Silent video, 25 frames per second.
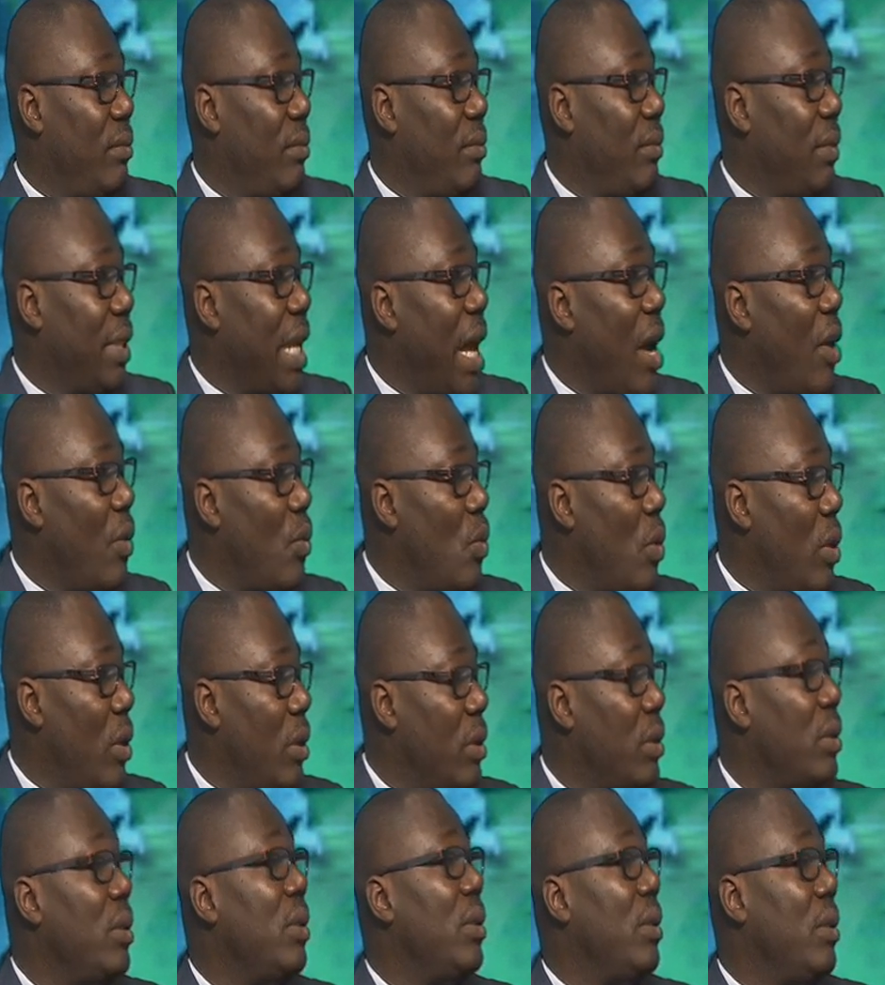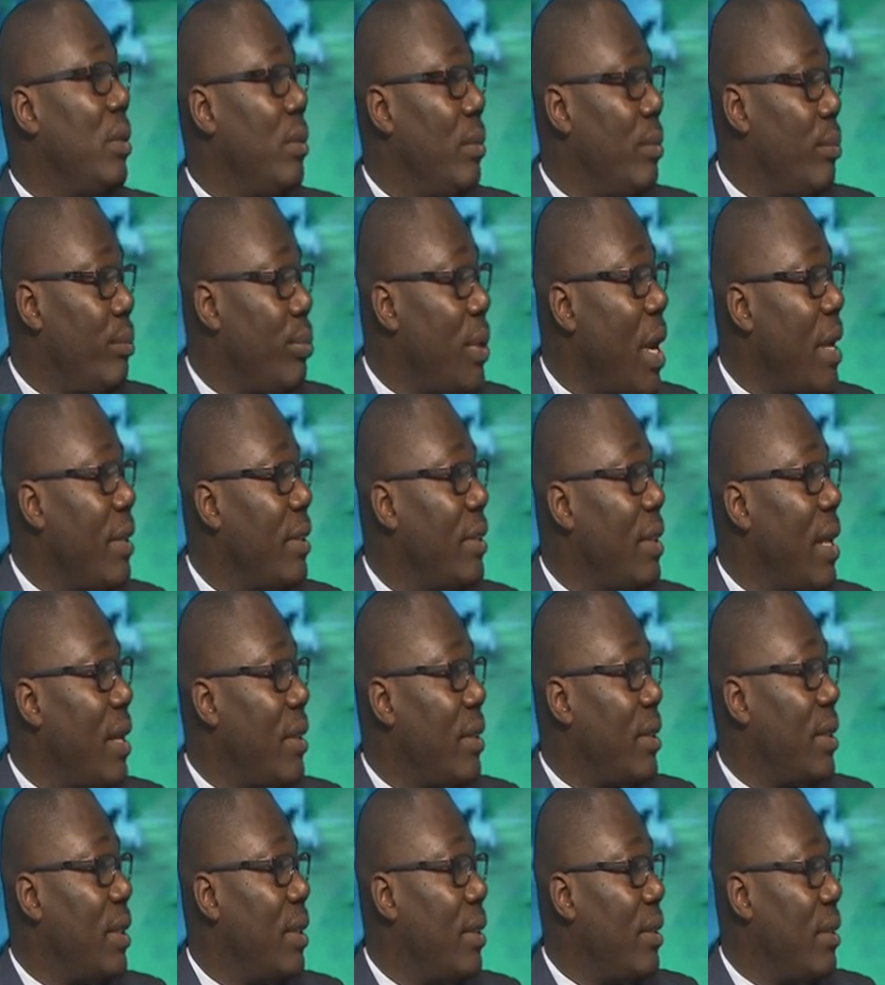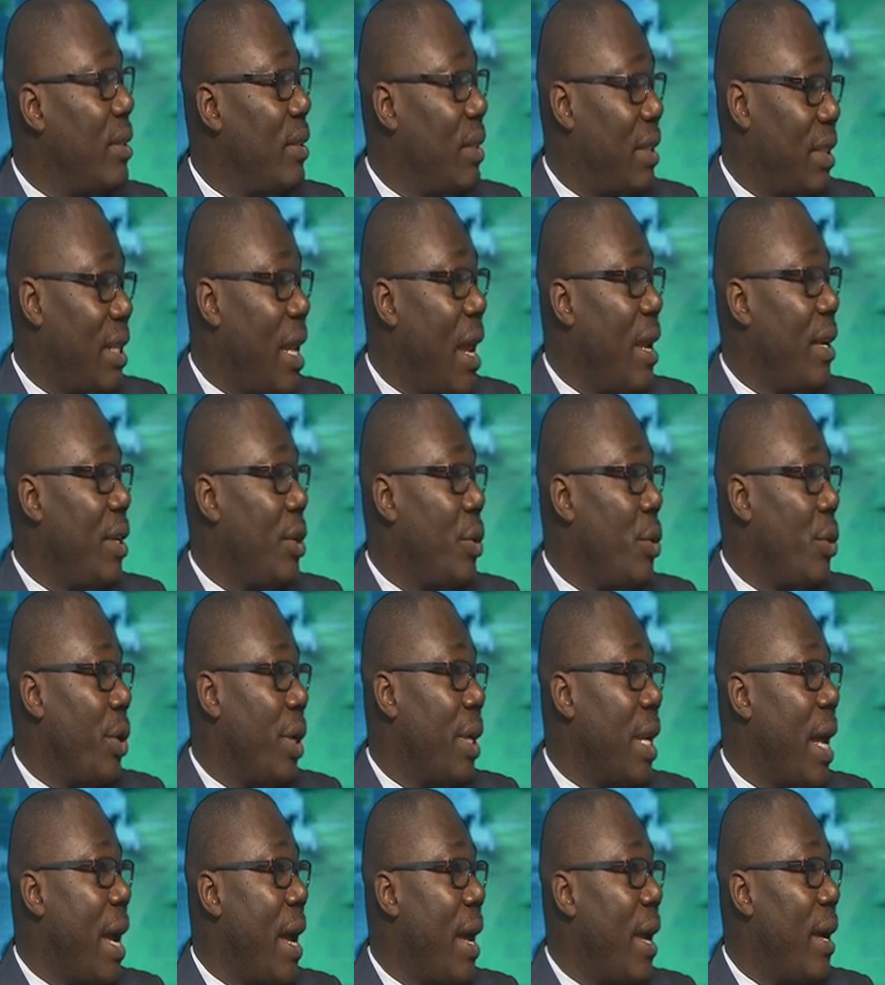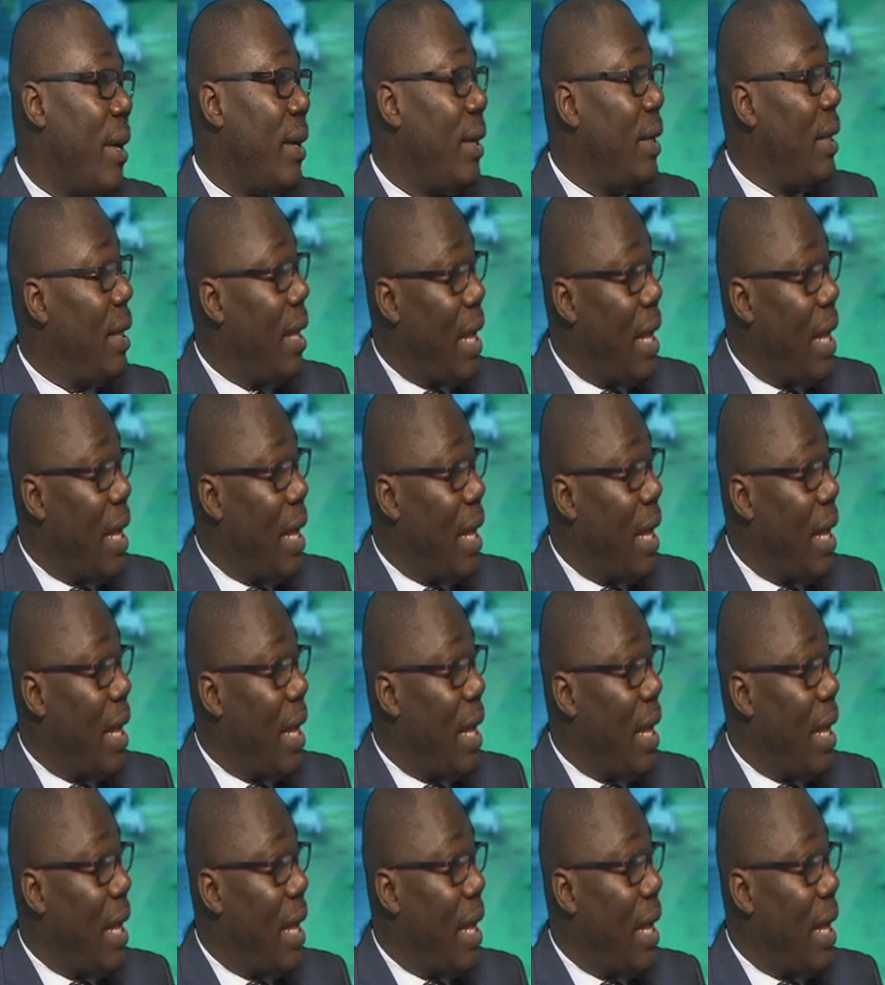downward, prices are still slightly going higher.